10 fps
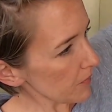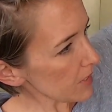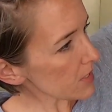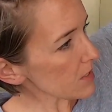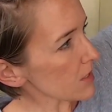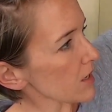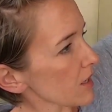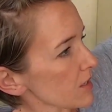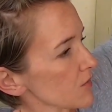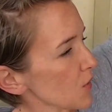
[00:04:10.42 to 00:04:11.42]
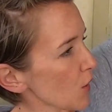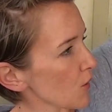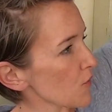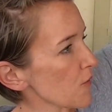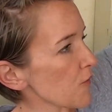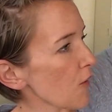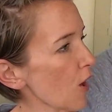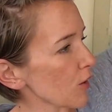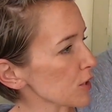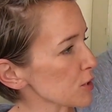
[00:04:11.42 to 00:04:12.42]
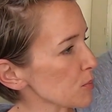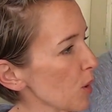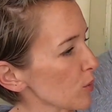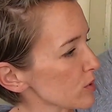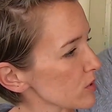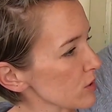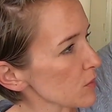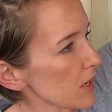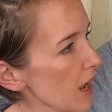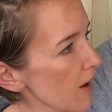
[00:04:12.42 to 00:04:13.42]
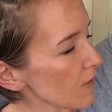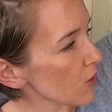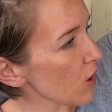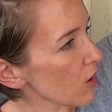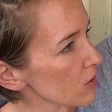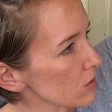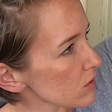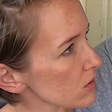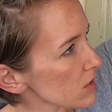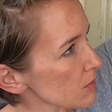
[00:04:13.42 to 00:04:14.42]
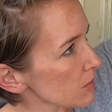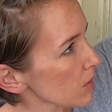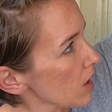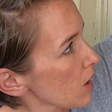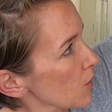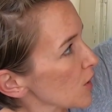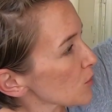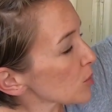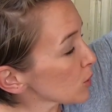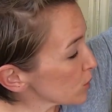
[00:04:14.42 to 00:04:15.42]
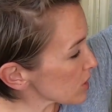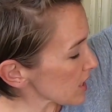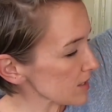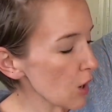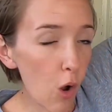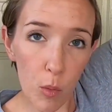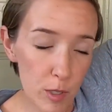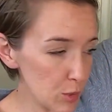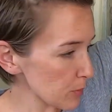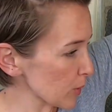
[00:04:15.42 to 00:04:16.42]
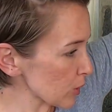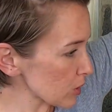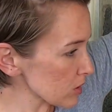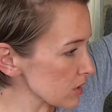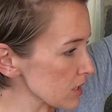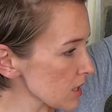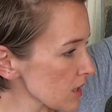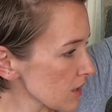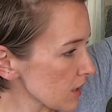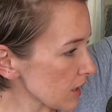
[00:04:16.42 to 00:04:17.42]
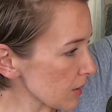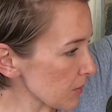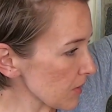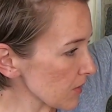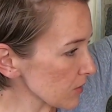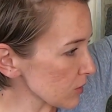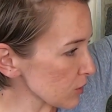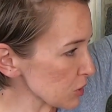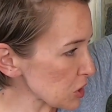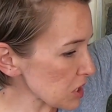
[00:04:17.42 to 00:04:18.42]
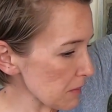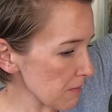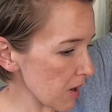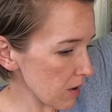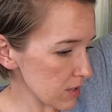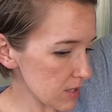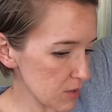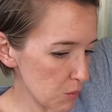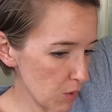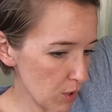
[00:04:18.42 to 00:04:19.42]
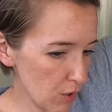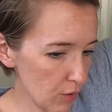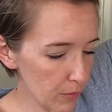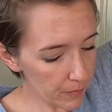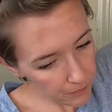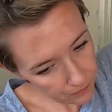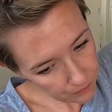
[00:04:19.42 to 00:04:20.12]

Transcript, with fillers: this is a nice, very fallish poster. We have cardinals and we have blue jays, a whole bunch of birds, um, the little chipmunk, squirrel.